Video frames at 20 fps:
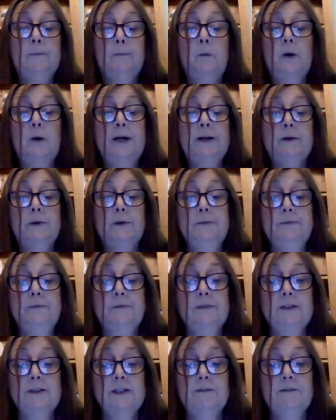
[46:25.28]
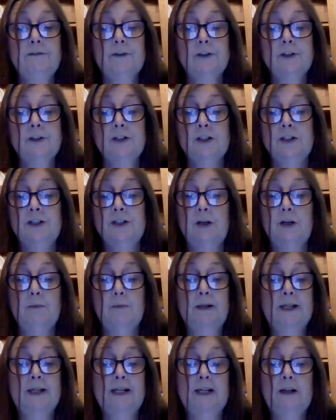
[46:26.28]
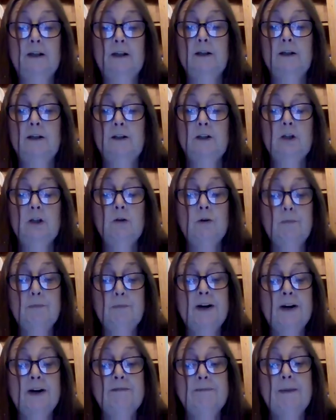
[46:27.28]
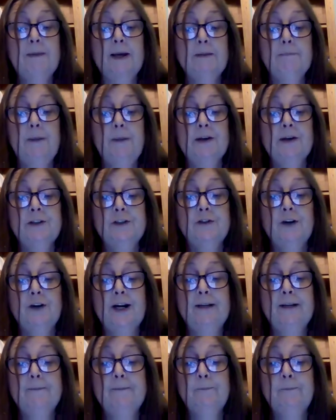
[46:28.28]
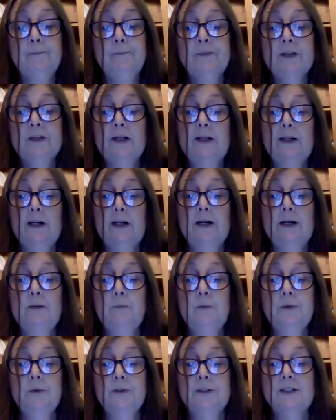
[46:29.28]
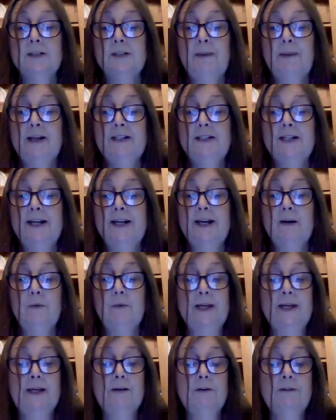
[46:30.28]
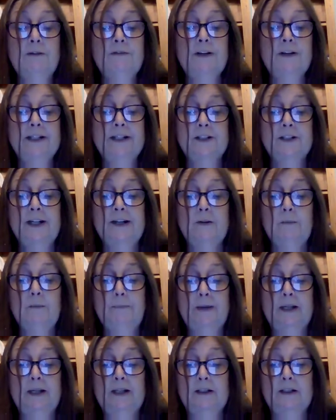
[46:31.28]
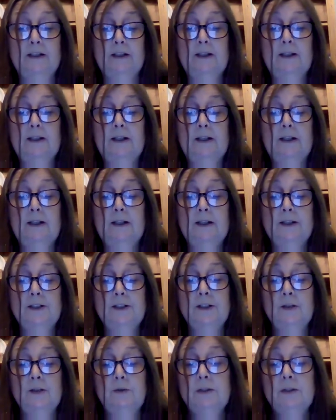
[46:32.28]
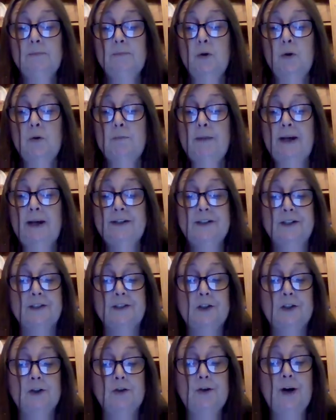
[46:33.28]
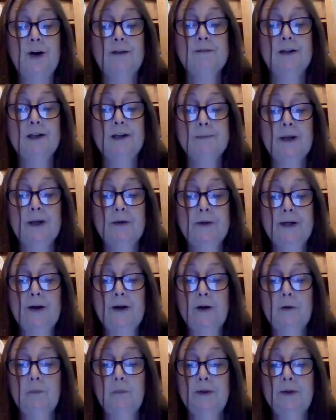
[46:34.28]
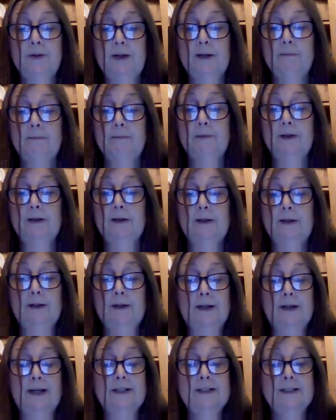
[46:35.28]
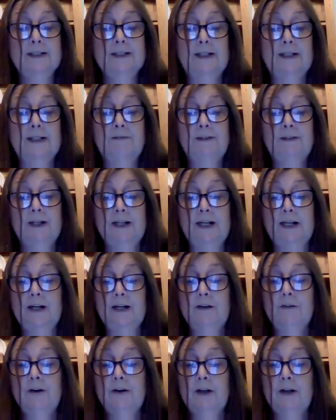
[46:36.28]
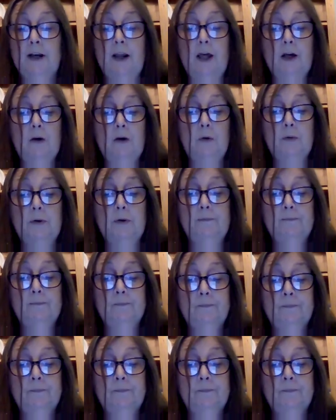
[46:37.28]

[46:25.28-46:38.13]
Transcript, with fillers: Well, said Foster soberly, you're a brave man, Padre. I wouldn't spend an hour here if I could help it. As soon as poor Maddox can travel, I'm going home with him. As to living here alone.